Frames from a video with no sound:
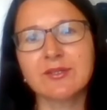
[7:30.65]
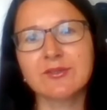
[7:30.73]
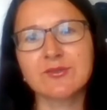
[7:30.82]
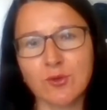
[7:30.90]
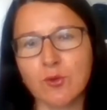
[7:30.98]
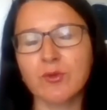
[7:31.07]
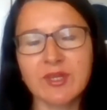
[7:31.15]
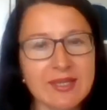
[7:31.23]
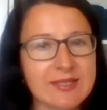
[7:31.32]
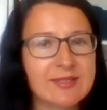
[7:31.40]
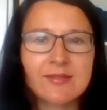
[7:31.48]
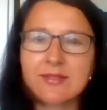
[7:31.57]
So
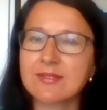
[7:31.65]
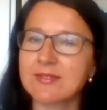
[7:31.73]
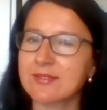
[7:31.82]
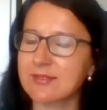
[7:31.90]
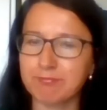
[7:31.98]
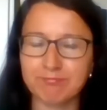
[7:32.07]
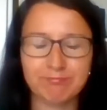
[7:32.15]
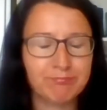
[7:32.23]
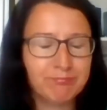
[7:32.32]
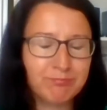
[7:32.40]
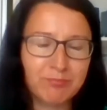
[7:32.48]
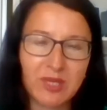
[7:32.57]
yes, it's
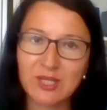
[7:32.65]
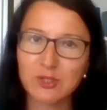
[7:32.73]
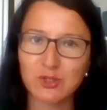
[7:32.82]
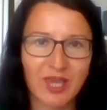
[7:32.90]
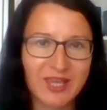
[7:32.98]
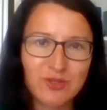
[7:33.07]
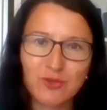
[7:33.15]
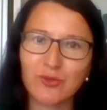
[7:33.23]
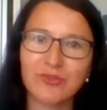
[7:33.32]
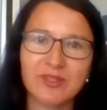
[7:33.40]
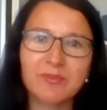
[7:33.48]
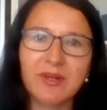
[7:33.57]
big change
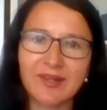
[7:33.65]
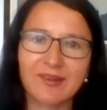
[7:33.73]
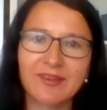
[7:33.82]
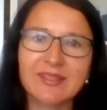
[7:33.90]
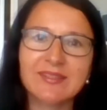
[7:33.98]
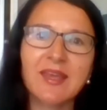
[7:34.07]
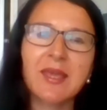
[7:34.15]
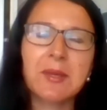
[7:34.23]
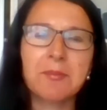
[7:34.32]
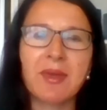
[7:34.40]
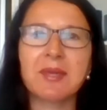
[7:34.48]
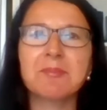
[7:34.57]
on the market.
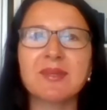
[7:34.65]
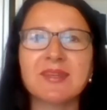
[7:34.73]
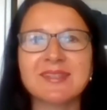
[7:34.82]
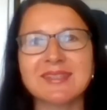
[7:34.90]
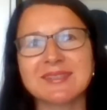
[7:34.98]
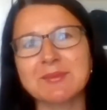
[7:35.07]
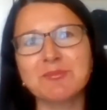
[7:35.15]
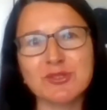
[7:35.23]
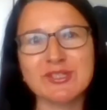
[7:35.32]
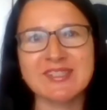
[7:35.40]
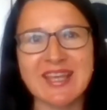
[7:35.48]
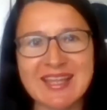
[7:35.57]
Maybe the
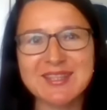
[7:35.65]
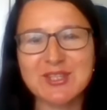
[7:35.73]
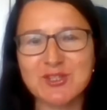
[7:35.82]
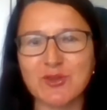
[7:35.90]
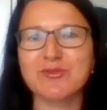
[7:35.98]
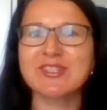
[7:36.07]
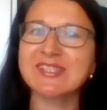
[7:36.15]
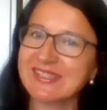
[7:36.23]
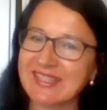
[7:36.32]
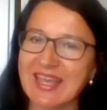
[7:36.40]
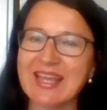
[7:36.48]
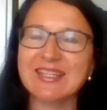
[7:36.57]
percentage of the
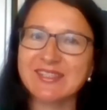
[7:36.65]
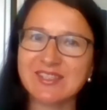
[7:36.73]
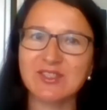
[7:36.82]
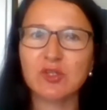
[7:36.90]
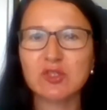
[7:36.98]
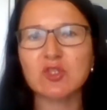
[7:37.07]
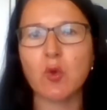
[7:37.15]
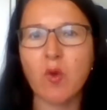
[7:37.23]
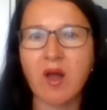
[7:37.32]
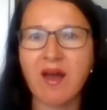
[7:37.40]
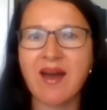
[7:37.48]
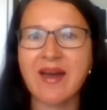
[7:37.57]
sale is not
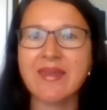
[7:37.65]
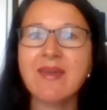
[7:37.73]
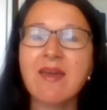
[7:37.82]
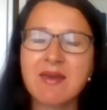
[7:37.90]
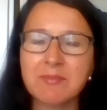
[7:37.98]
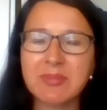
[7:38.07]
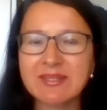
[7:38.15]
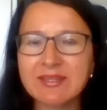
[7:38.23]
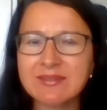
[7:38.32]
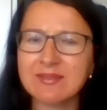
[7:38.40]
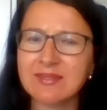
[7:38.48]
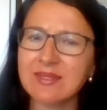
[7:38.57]
so high, but
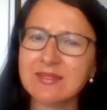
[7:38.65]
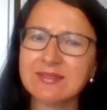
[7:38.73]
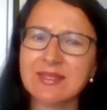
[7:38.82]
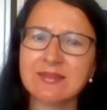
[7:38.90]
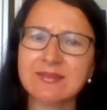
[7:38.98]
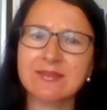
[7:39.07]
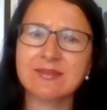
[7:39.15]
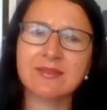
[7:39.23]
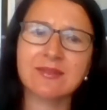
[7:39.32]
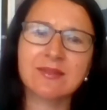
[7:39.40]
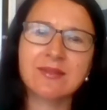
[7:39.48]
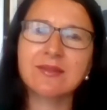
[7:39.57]
I think that
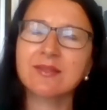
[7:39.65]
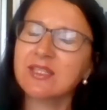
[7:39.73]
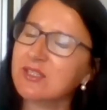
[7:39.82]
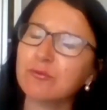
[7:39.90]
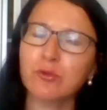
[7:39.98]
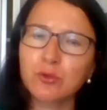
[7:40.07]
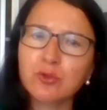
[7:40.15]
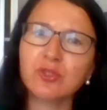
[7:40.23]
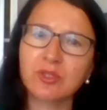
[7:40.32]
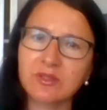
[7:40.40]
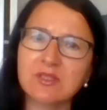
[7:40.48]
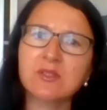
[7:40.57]
in the
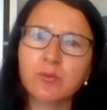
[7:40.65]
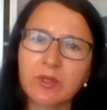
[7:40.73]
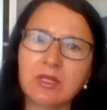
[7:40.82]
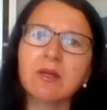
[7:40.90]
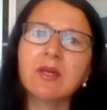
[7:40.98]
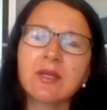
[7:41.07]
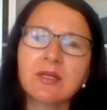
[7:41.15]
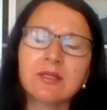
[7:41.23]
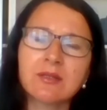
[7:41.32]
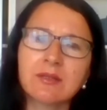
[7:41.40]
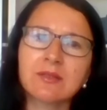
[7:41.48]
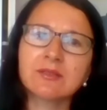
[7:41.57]
future this will
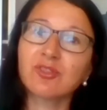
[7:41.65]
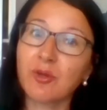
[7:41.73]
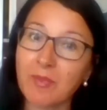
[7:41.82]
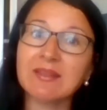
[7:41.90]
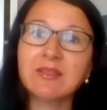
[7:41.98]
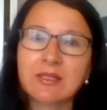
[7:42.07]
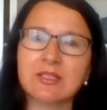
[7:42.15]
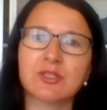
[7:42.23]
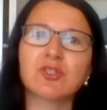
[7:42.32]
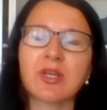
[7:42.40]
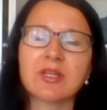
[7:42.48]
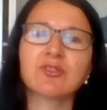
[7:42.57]
dramatically
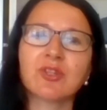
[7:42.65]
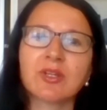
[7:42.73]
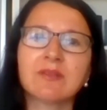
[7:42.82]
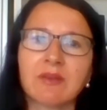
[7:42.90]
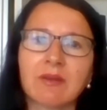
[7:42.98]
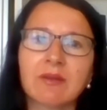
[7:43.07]
change, I think.